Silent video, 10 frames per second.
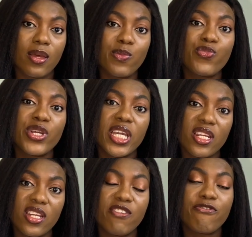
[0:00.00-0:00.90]
Bringing
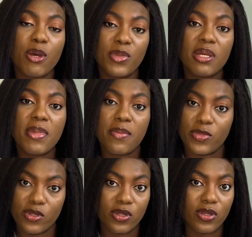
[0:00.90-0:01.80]
in a family
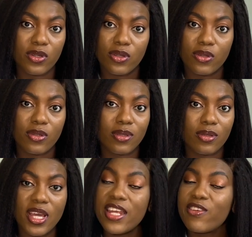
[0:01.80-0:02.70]
member.
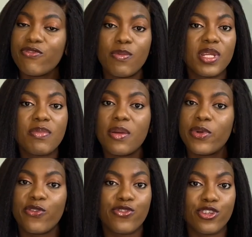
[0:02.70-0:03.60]
Any family member
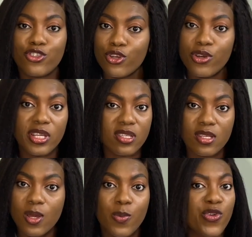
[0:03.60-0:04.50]
of your choice,
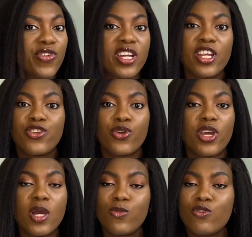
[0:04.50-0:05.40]
provided you're
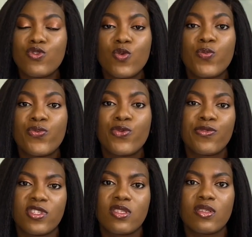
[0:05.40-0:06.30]
able to prove
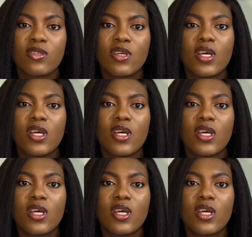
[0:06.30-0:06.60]
to